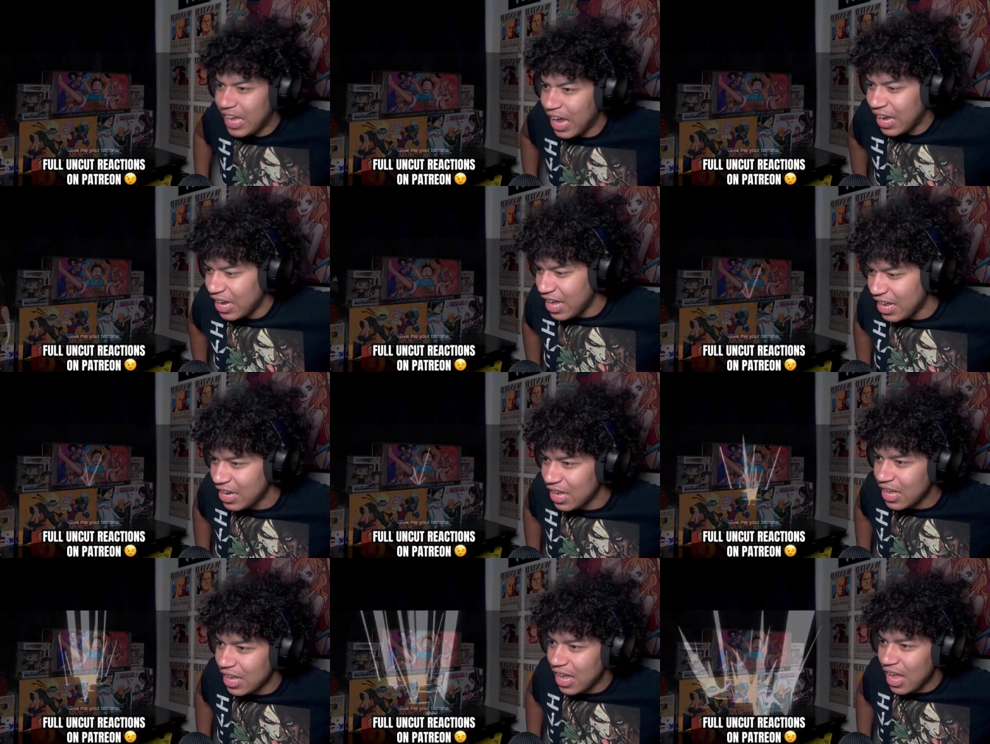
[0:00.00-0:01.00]
kicking
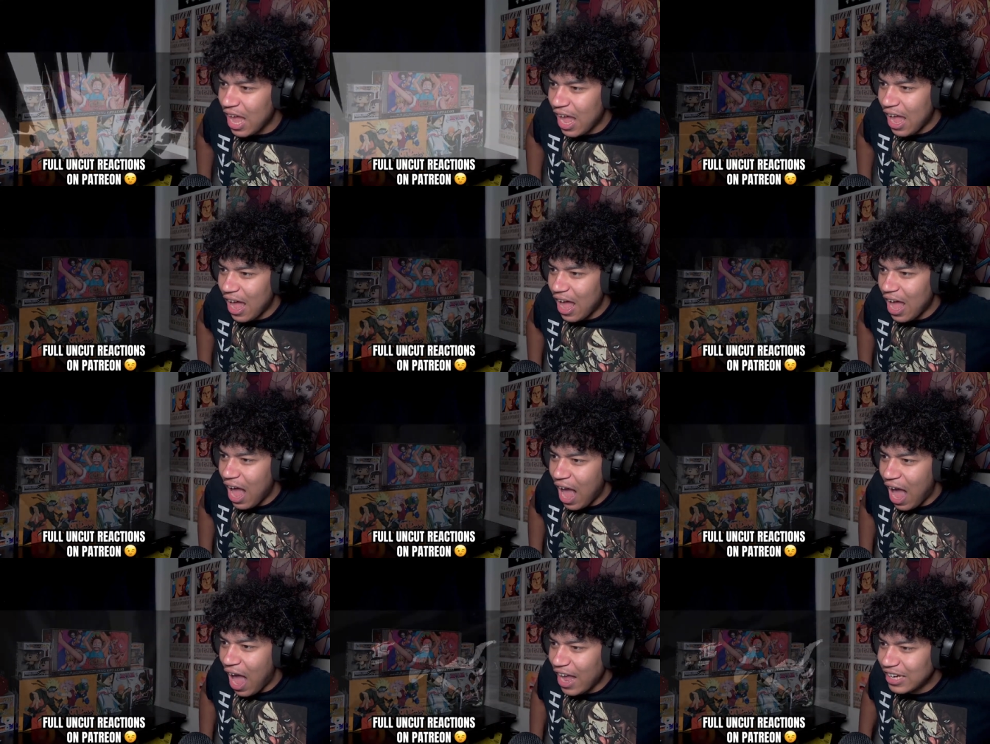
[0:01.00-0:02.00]
in.
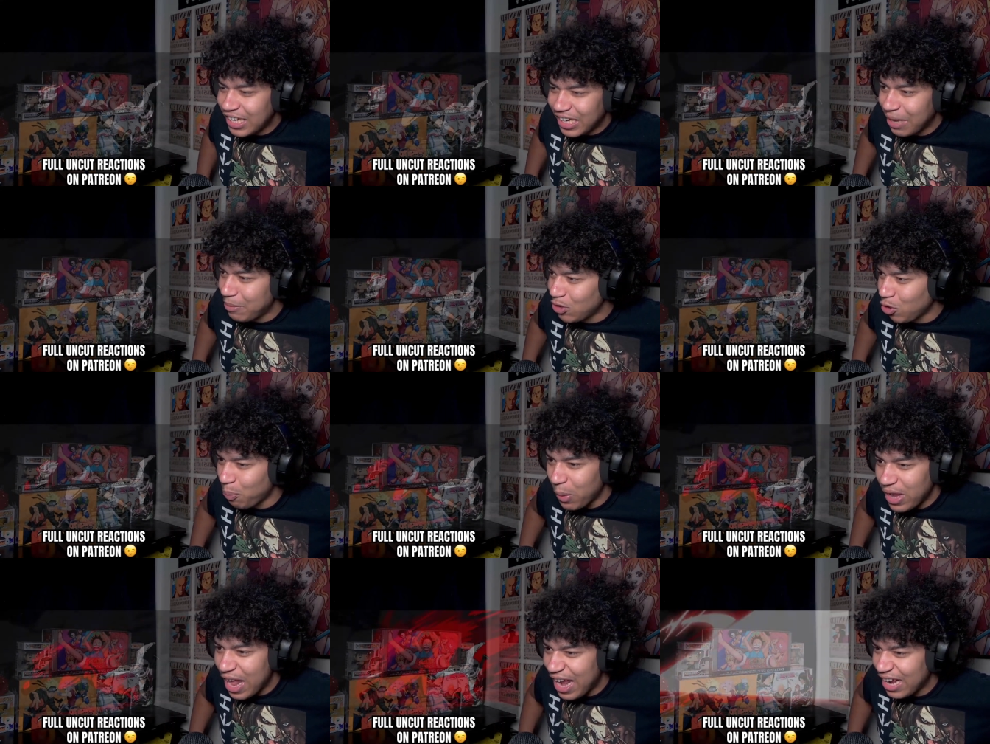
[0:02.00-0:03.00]
He's like, give me your
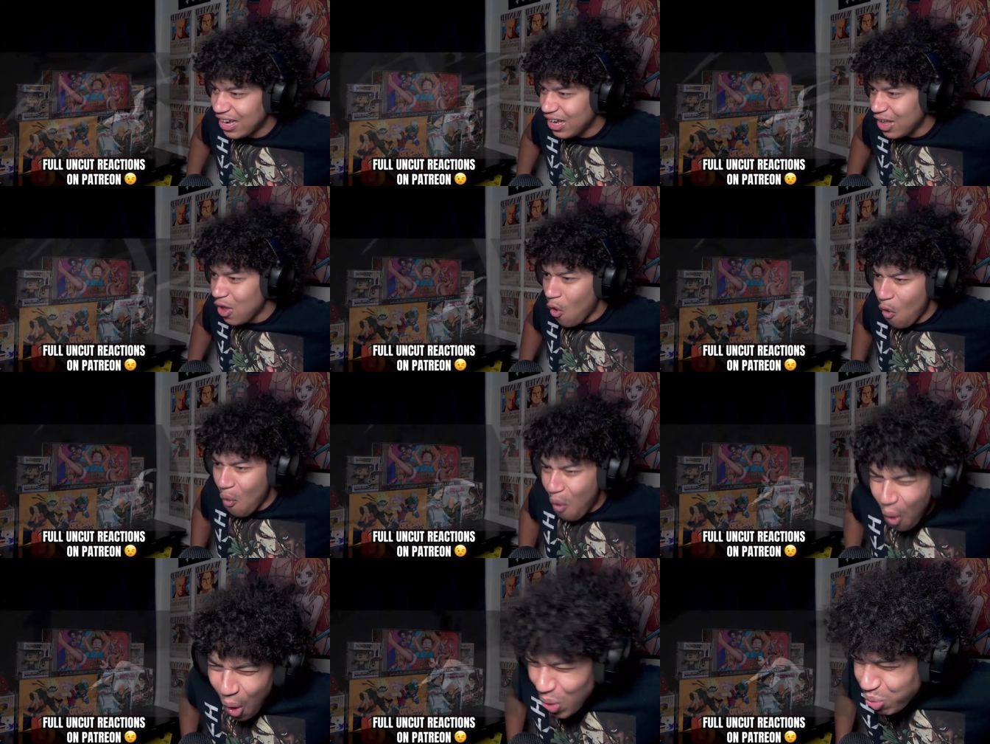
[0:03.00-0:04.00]
banana.
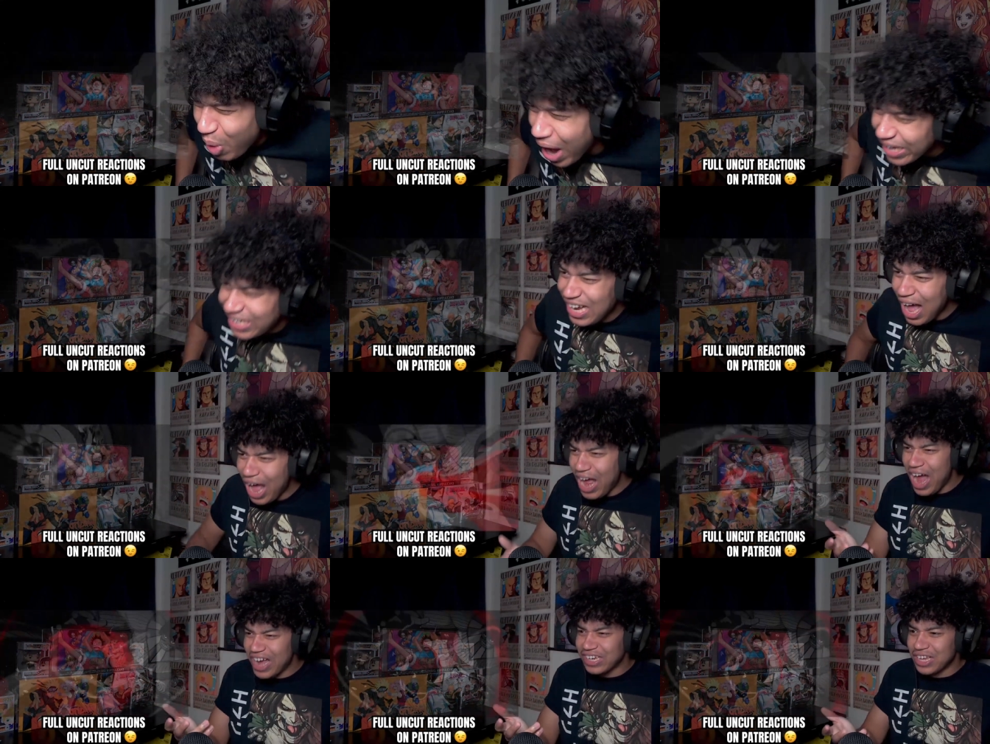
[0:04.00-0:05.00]
Oh my
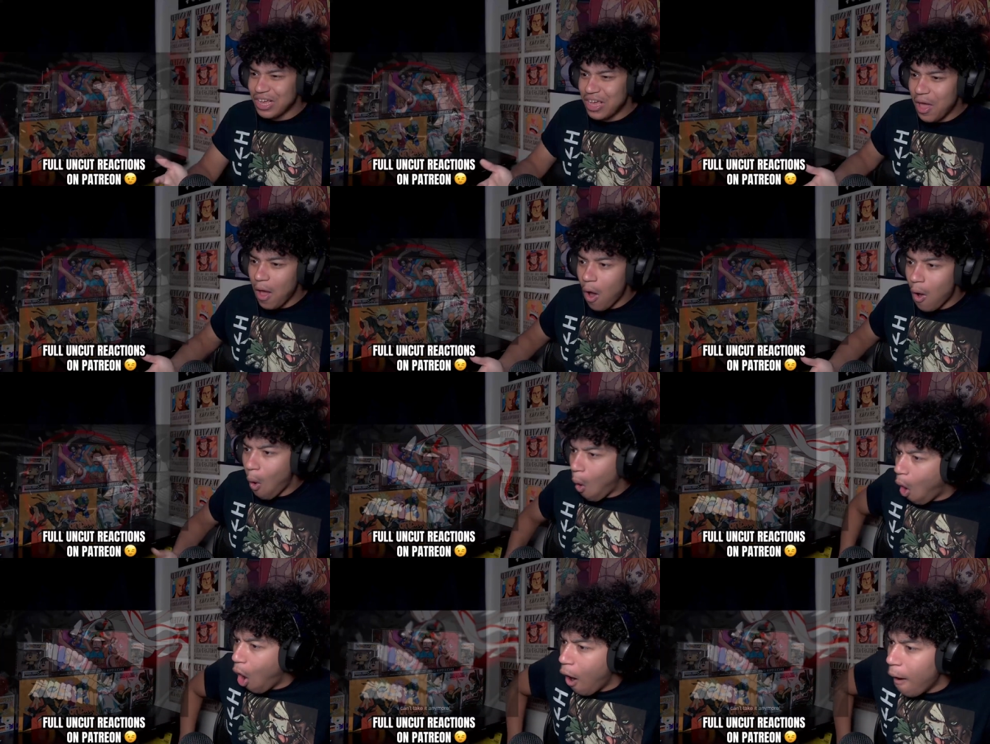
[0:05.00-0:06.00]

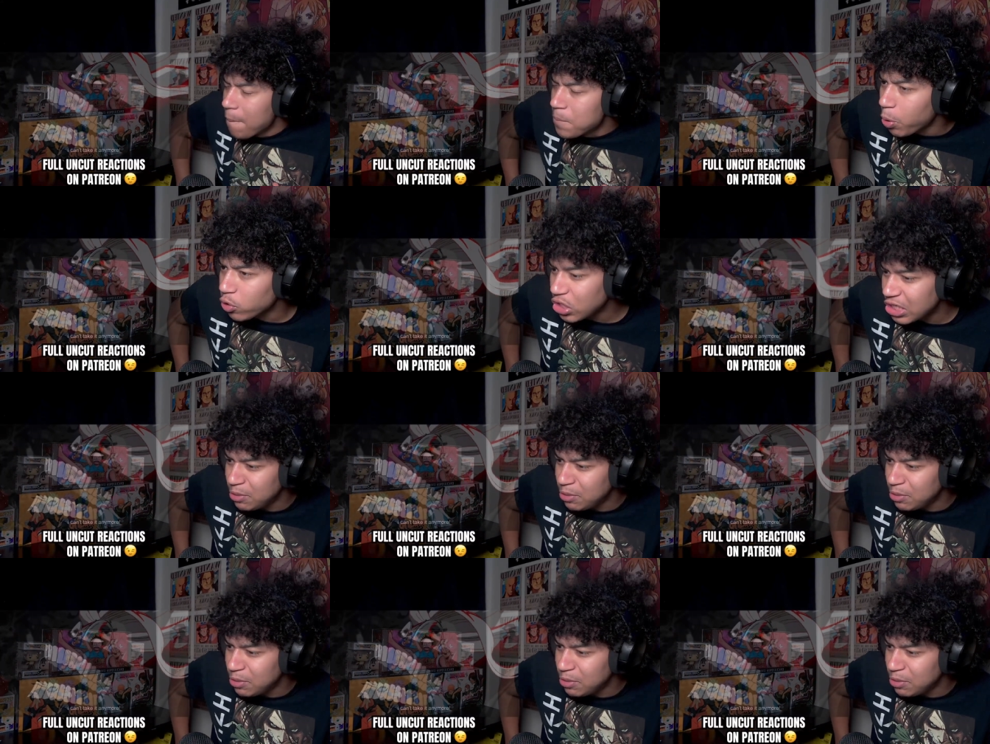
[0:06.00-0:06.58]
god. Bro, just